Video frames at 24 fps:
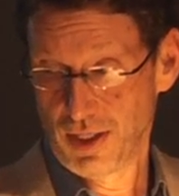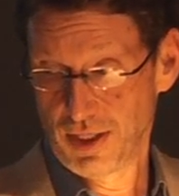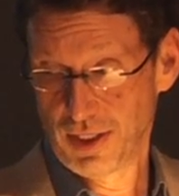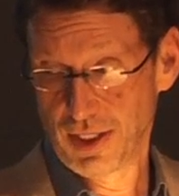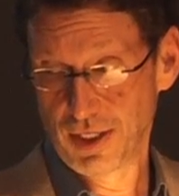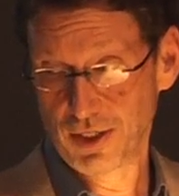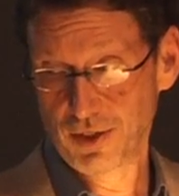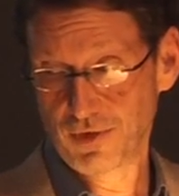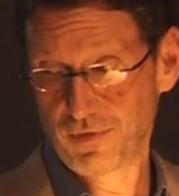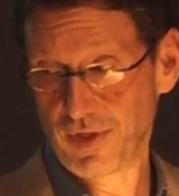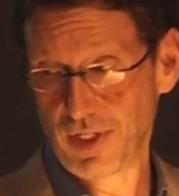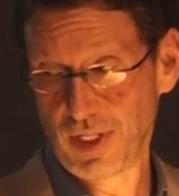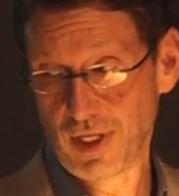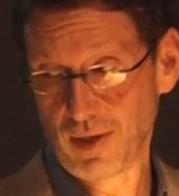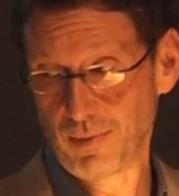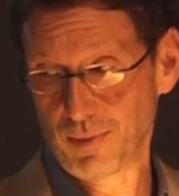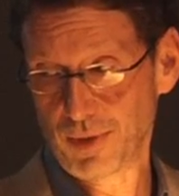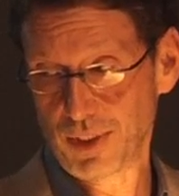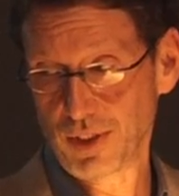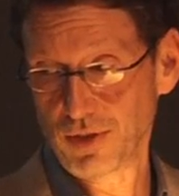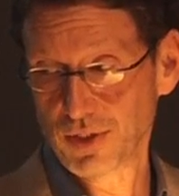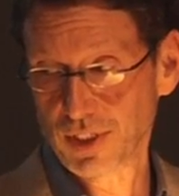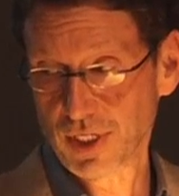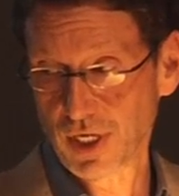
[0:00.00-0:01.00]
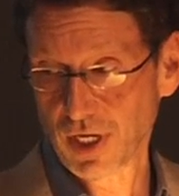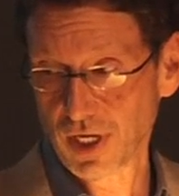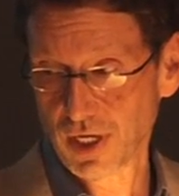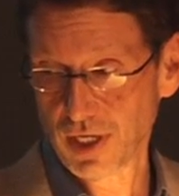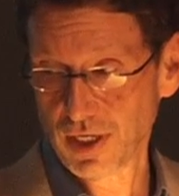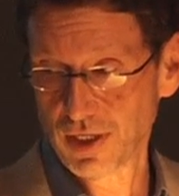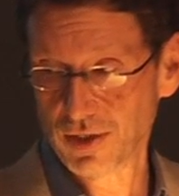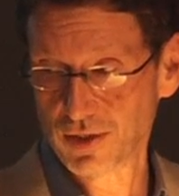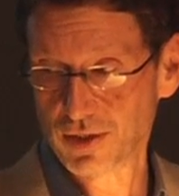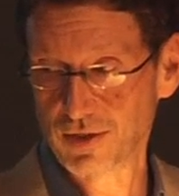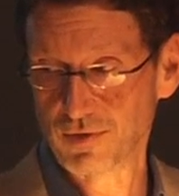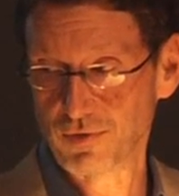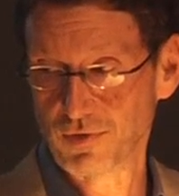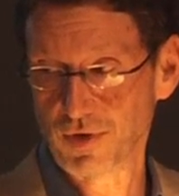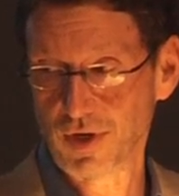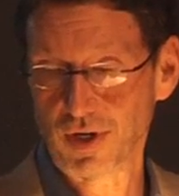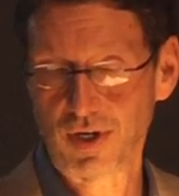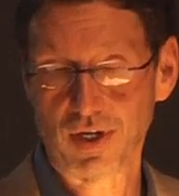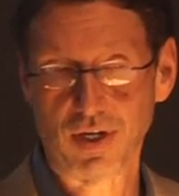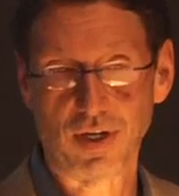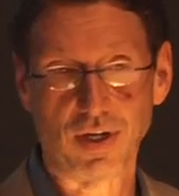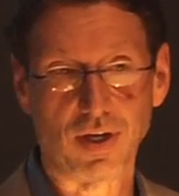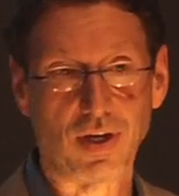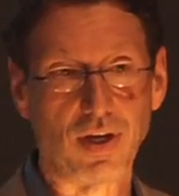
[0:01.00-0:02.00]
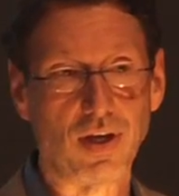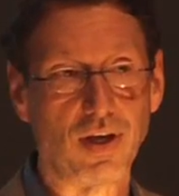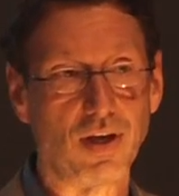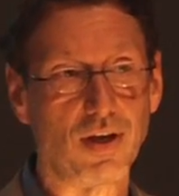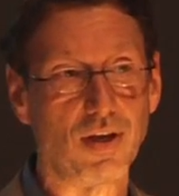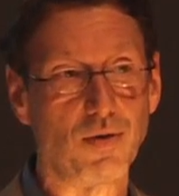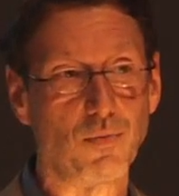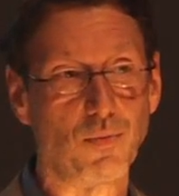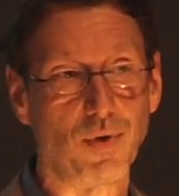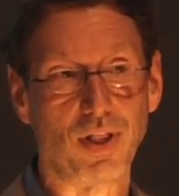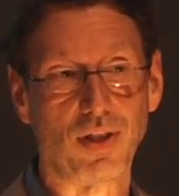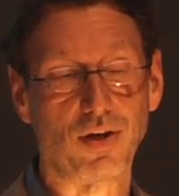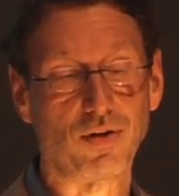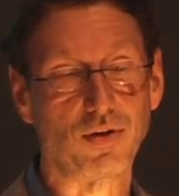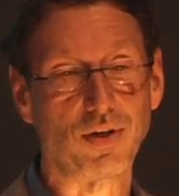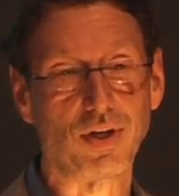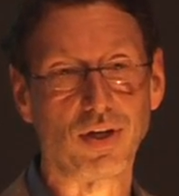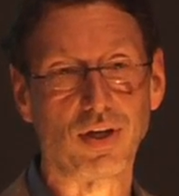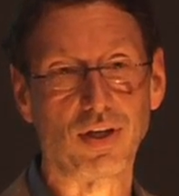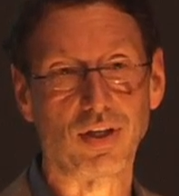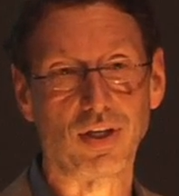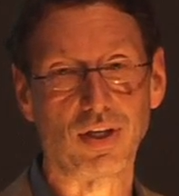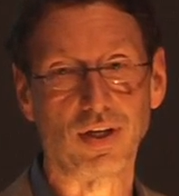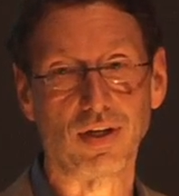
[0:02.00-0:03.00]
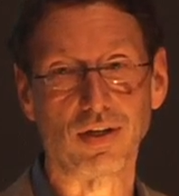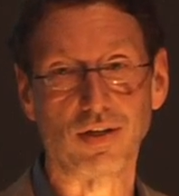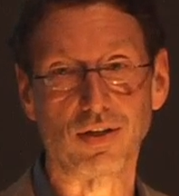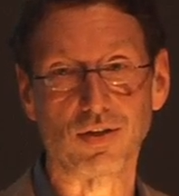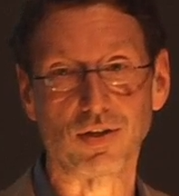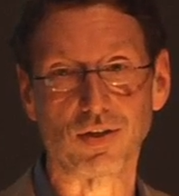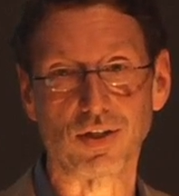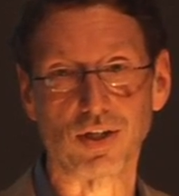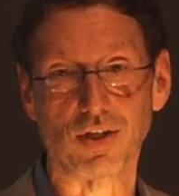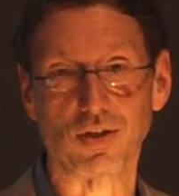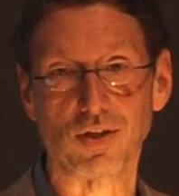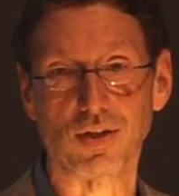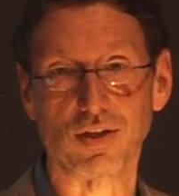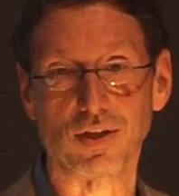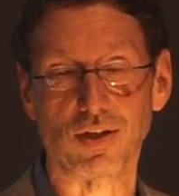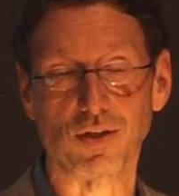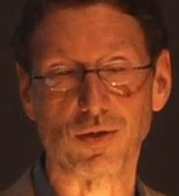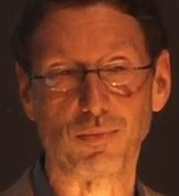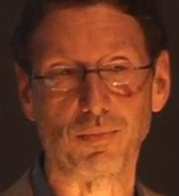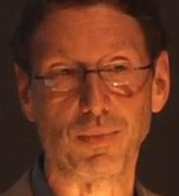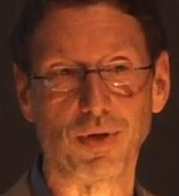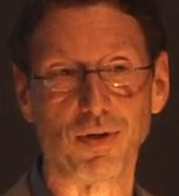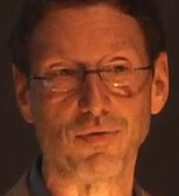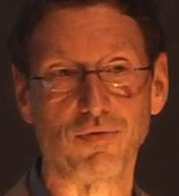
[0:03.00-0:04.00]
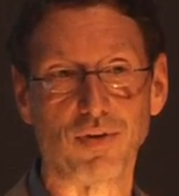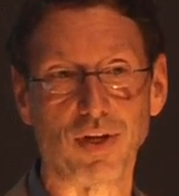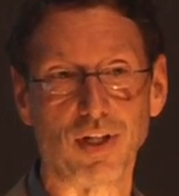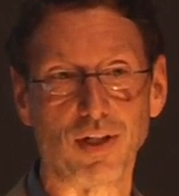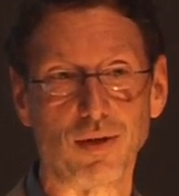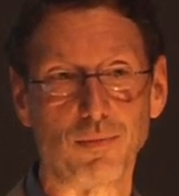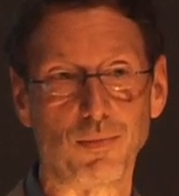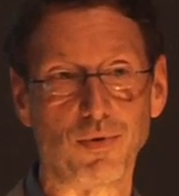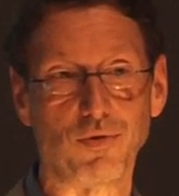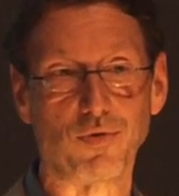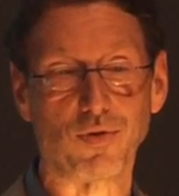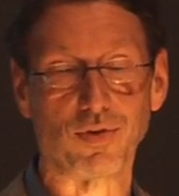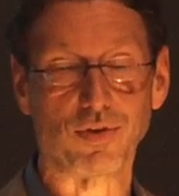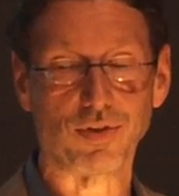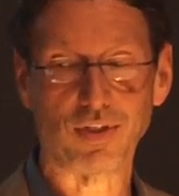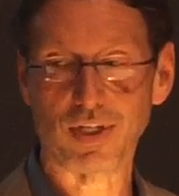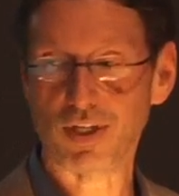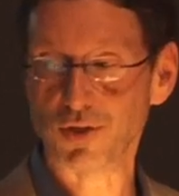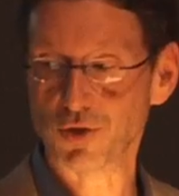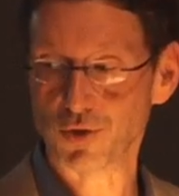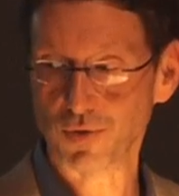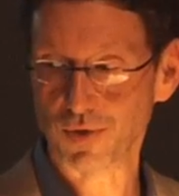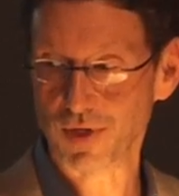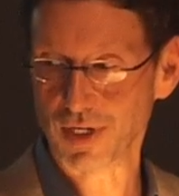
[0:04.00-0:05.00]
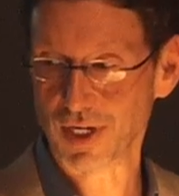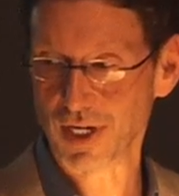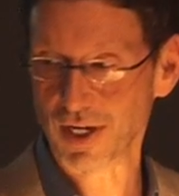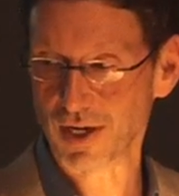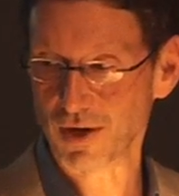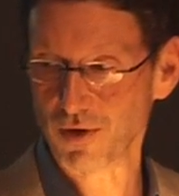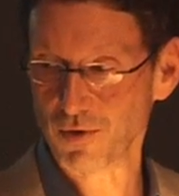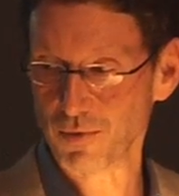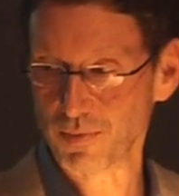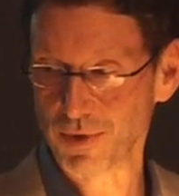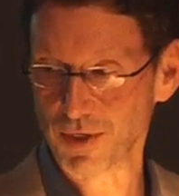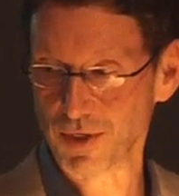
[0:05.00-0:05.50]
There's Wilhelm Dilthey is a very well-articulated distinction that's been available for a century now